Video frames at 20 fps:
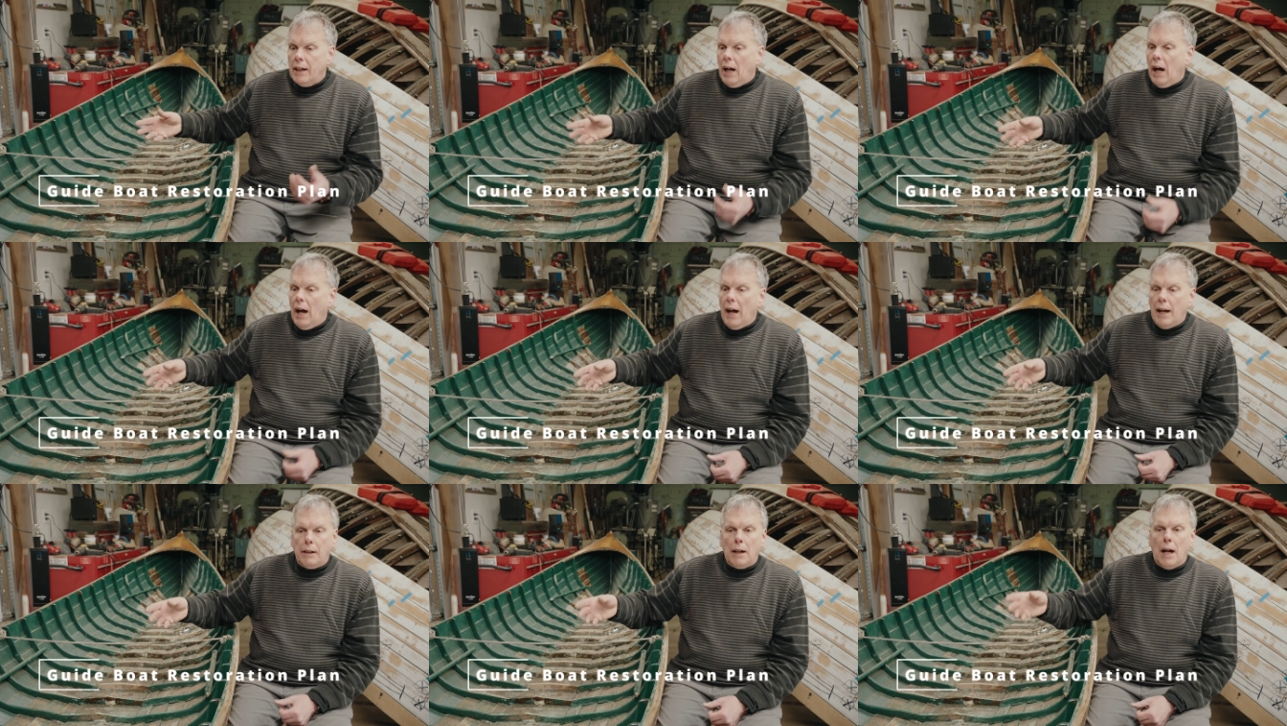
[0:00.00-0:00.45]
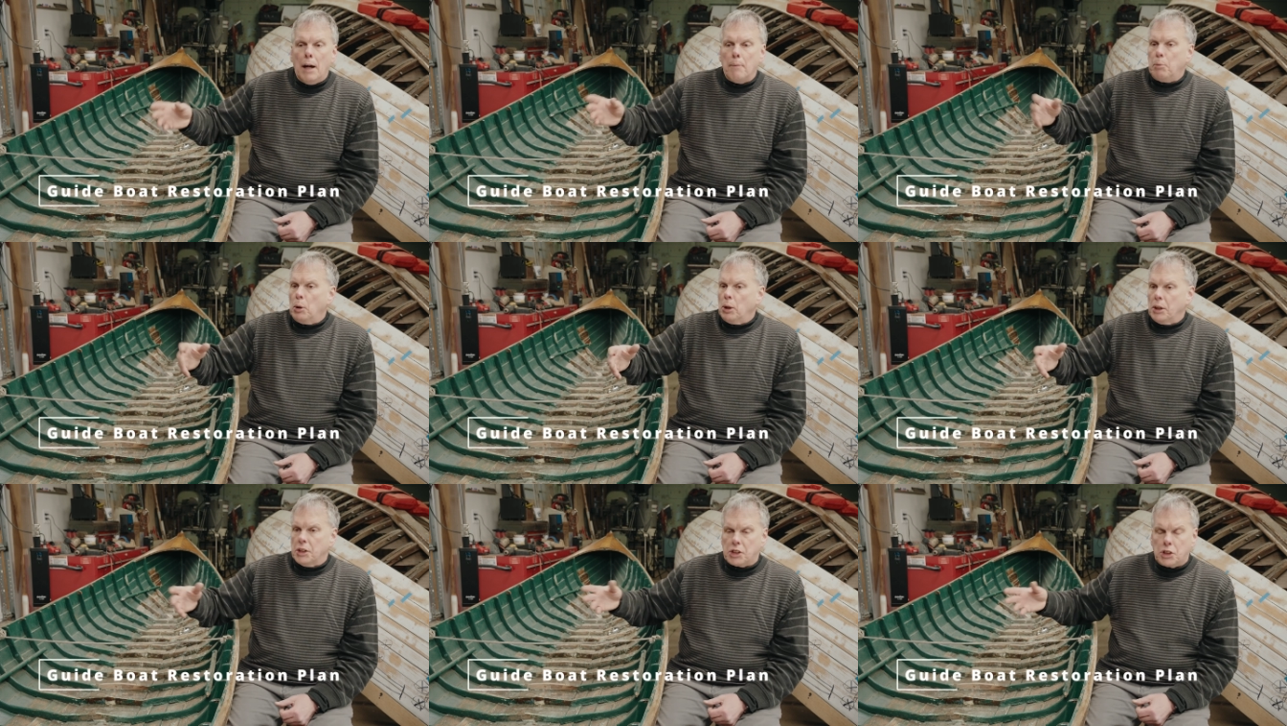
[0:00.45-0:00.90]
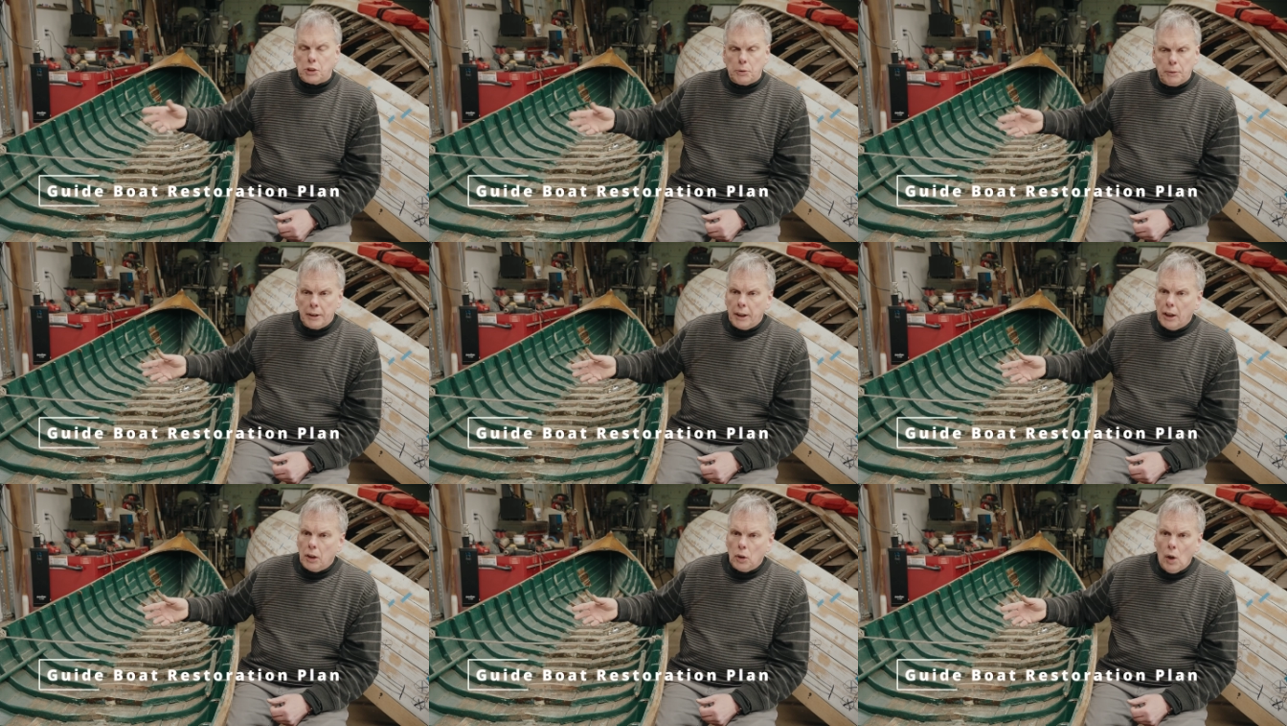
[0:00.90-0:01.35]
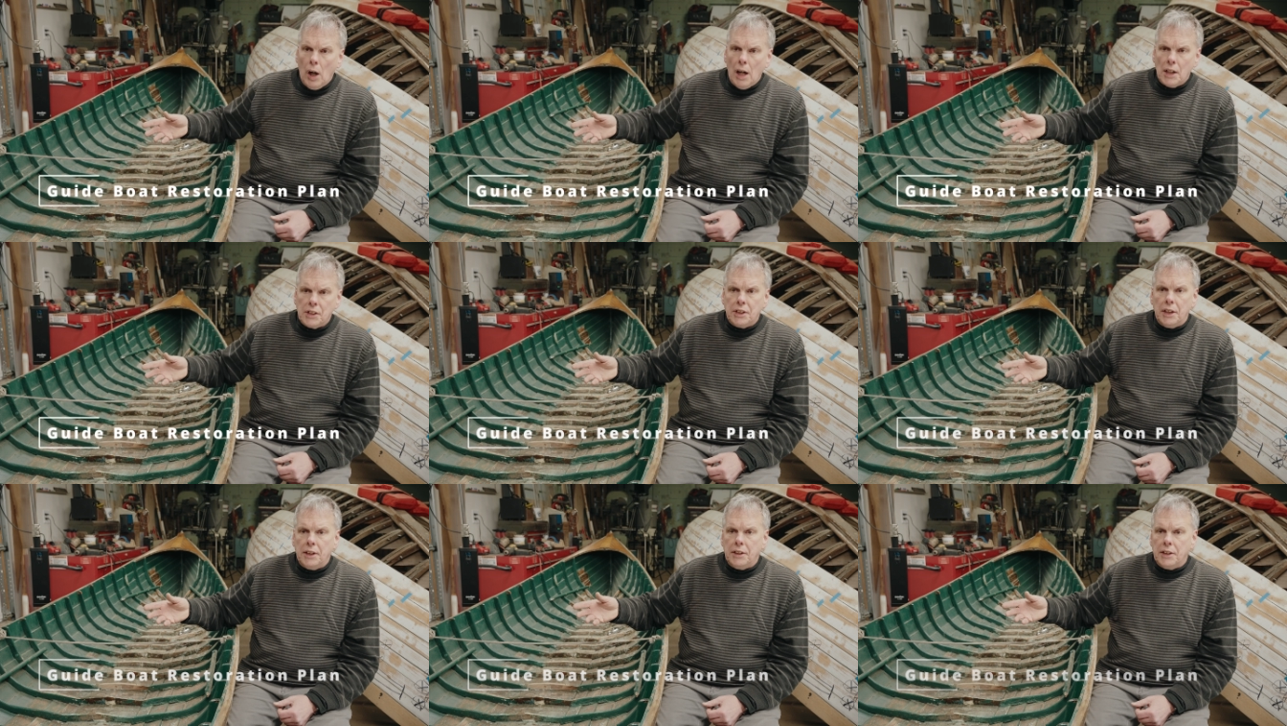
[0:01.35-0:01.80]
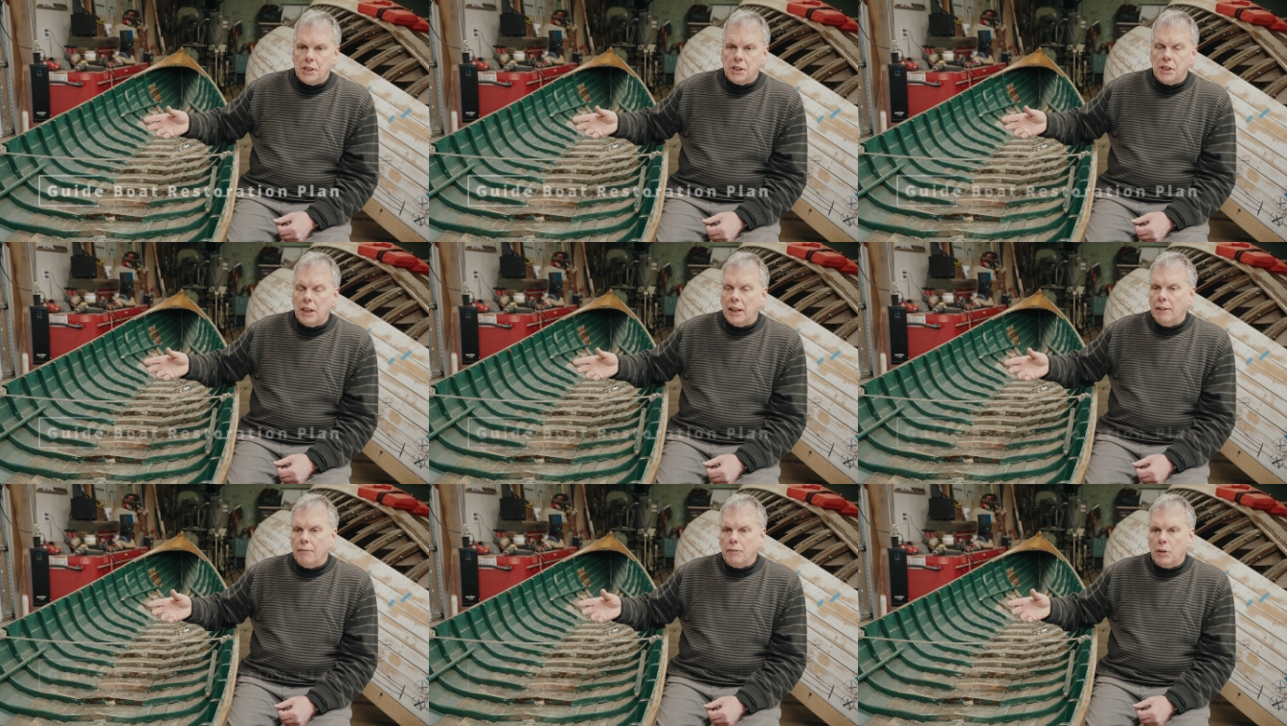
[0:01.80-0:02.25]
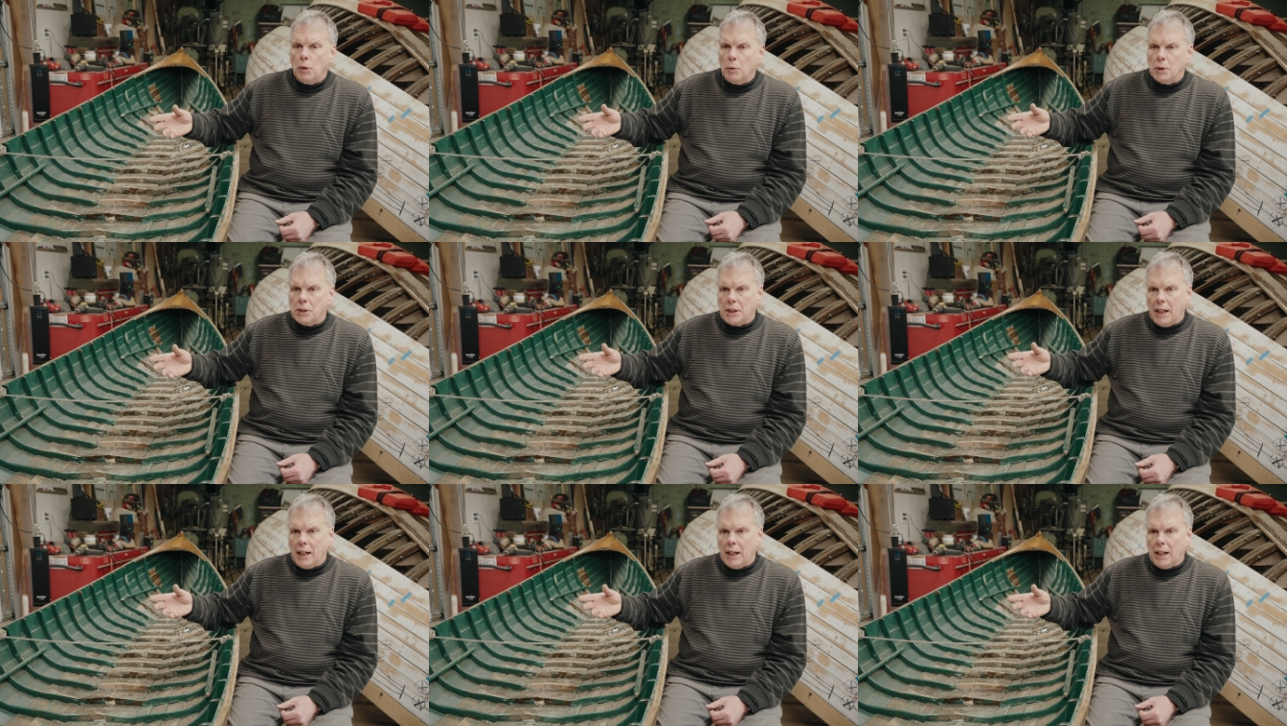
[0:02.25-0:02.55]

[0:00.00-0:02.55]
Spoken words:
I put a string across it to see if there was